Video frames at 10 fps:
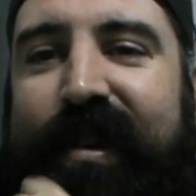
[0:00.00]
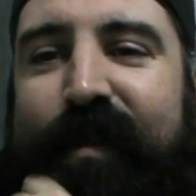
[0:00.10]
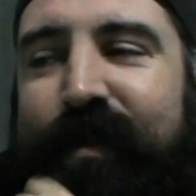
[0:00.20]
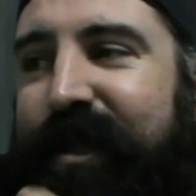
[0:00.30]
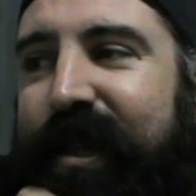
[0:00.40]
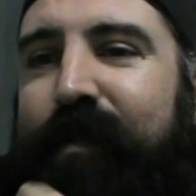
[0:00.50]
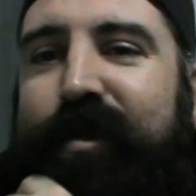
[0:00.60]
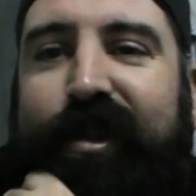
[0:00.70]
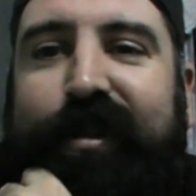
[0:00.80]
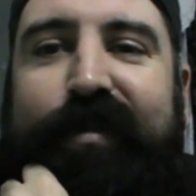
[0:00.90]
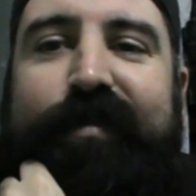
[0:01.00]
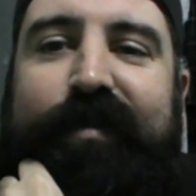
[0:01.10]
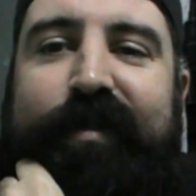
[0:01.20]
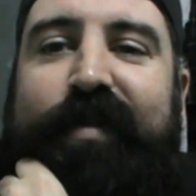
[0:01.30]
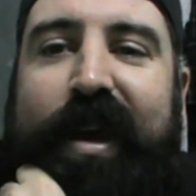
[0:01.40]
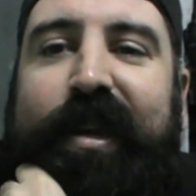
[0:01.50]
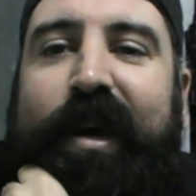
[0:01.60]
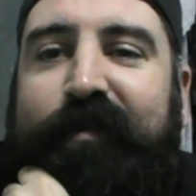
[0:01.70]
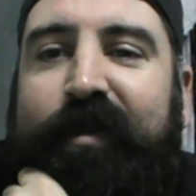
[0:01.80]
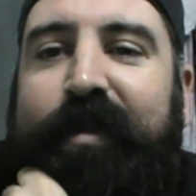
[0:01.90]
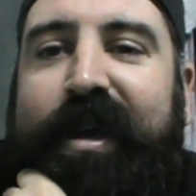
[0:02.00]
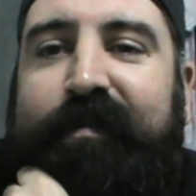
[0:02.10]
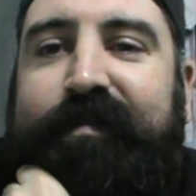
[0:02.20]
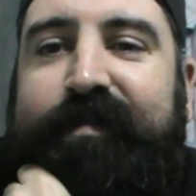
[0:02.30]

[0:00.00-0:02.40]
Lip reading: perception of Vietnam from them.